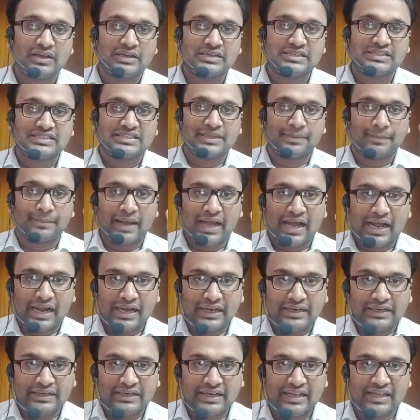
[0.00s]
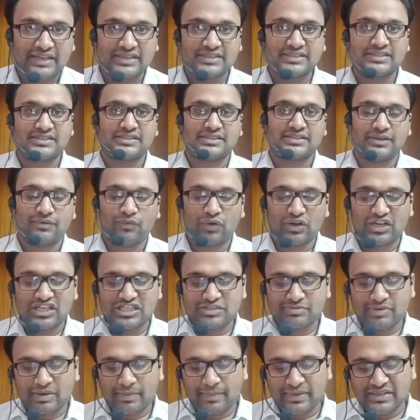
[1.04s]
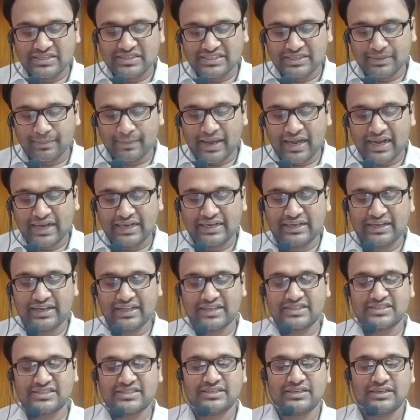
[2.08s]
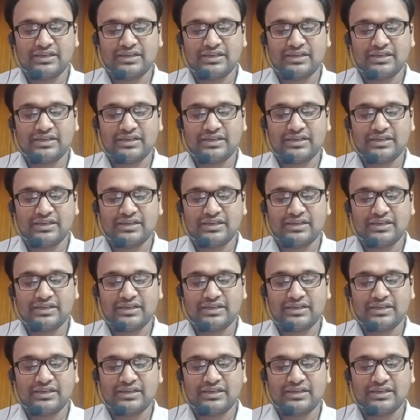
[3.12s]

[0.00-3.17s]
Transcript: Semantics. What is meant by semantics?